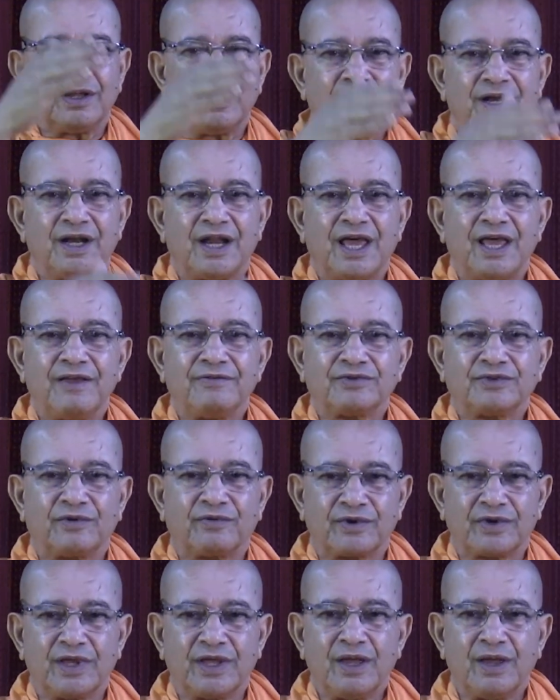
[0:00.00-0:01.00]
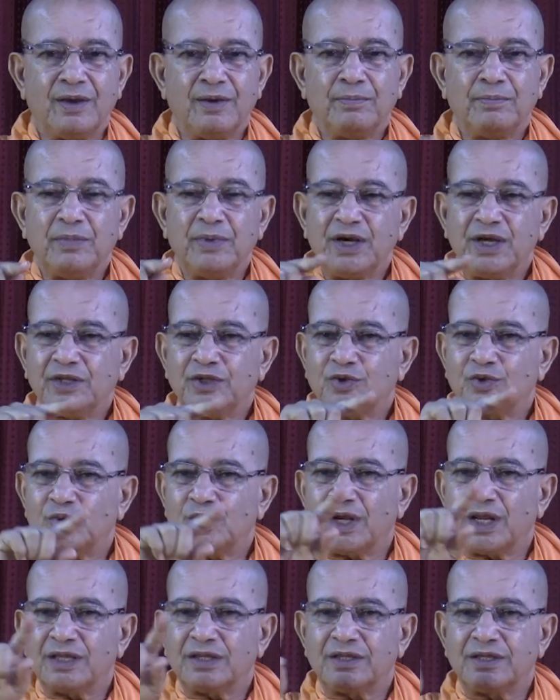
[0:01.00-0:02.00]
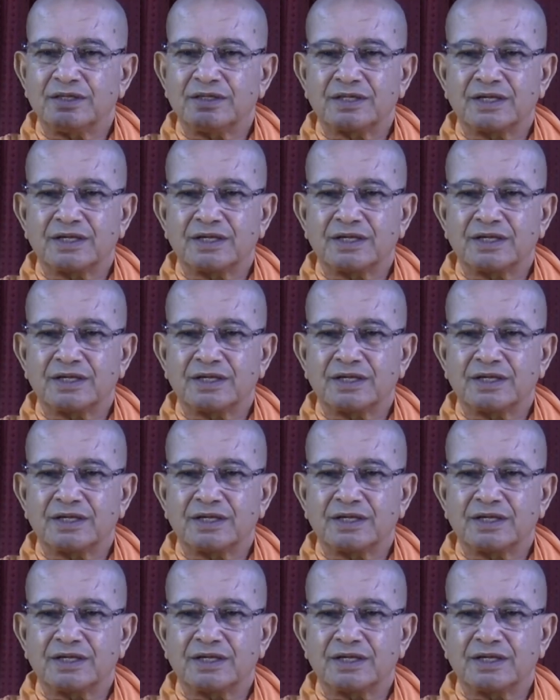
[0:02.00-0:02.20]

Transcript: Lives of birth to death is